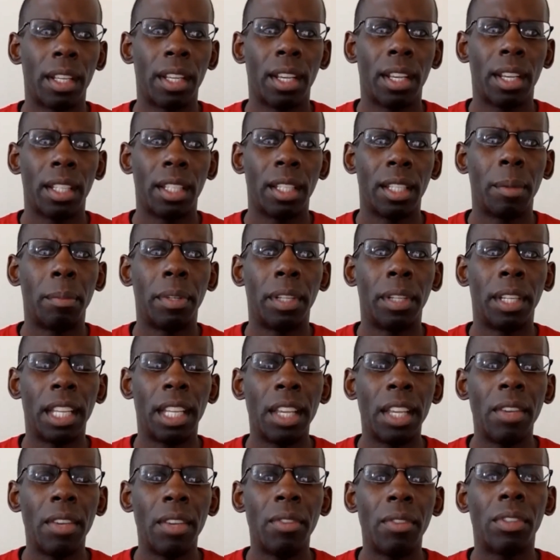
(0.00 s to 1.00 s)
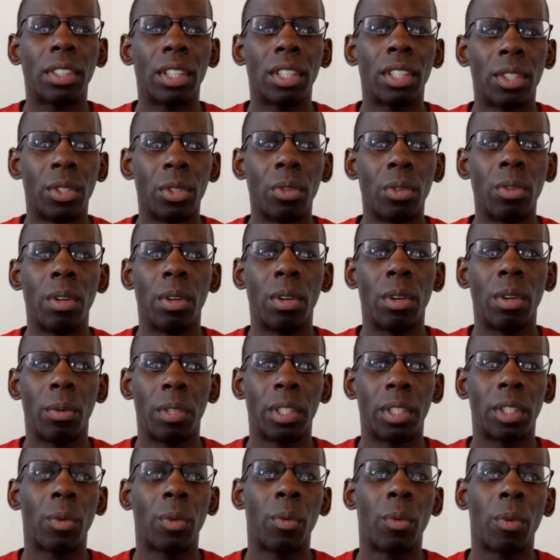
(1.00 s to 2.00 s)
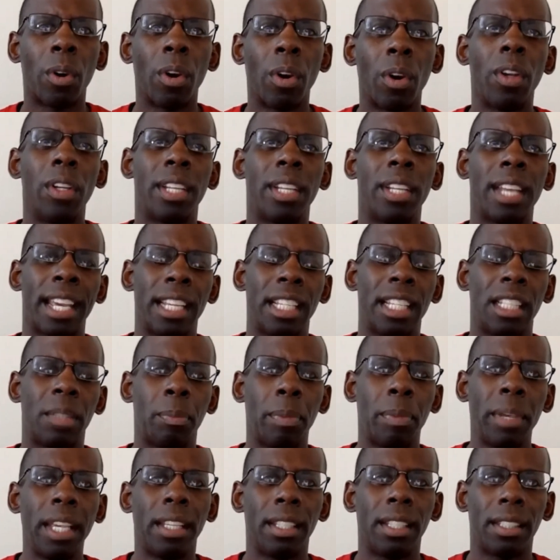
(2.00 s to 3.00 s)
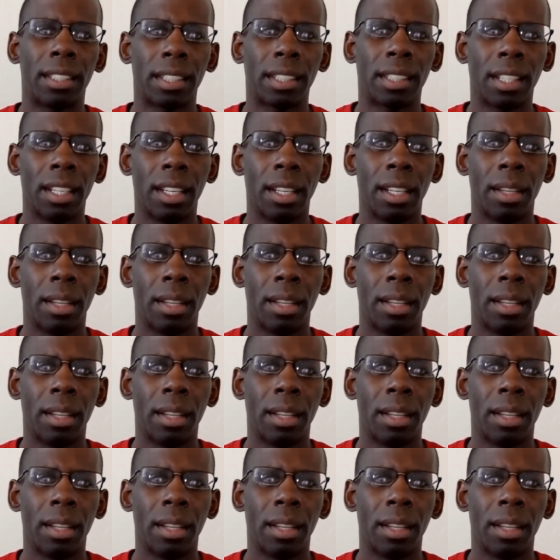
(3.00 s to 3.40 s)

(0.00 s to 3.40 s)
the believers are doing with the word that he speaks.